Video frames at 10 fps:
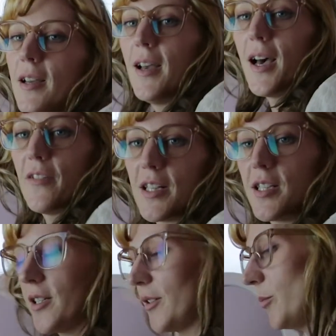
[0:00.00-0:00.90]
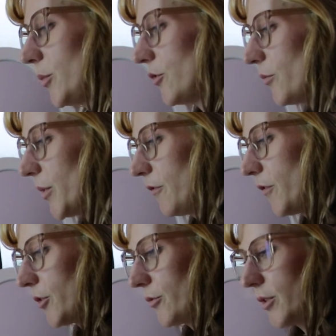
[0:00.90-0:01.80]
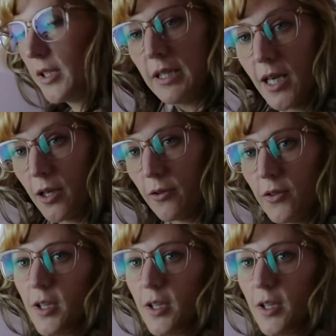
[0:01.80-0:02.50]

I've had to move my phone down,